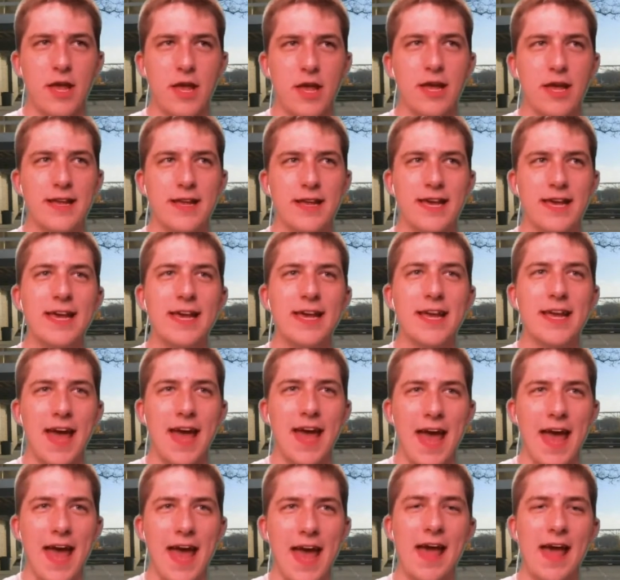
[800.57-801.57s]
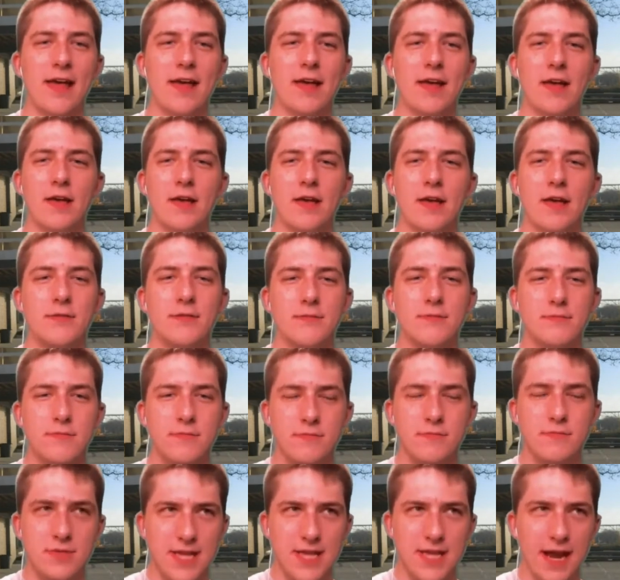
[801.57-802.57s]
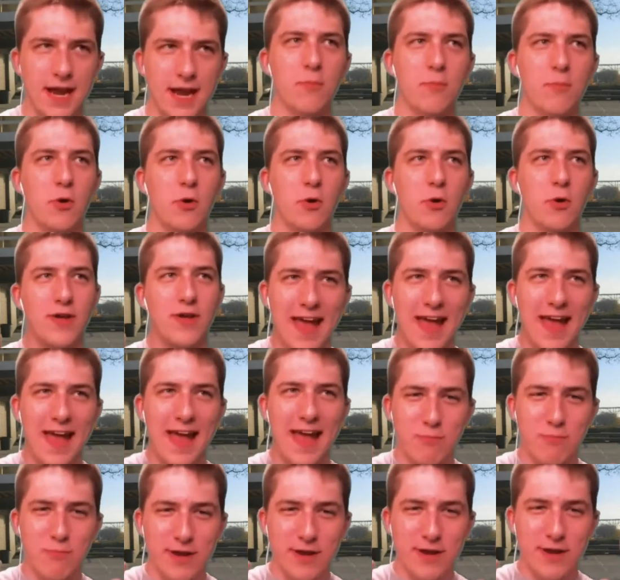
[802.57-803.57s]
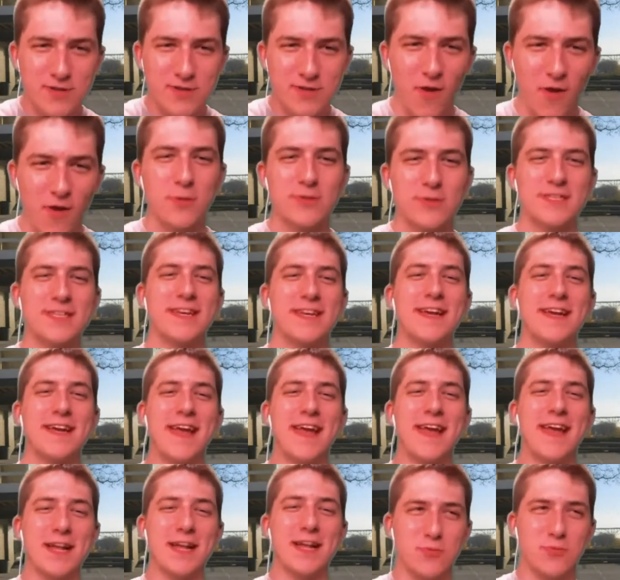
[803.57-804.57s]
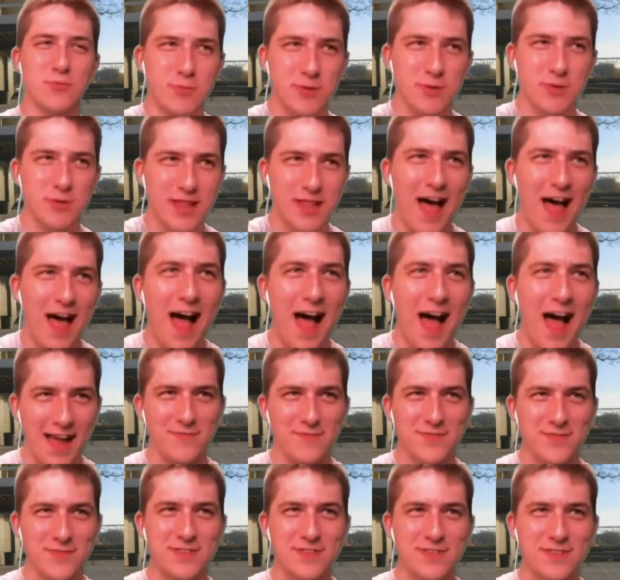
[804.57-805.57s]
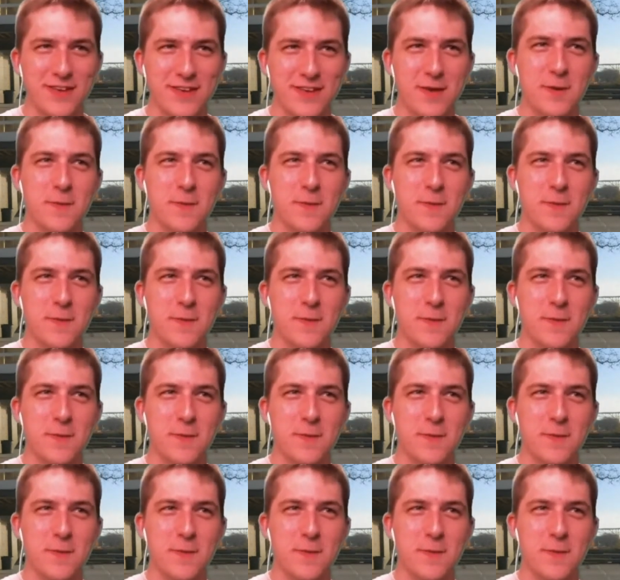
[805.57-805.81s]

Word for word: KitKat, terrible. KitKat bricks phones. KitKat's ruin lives.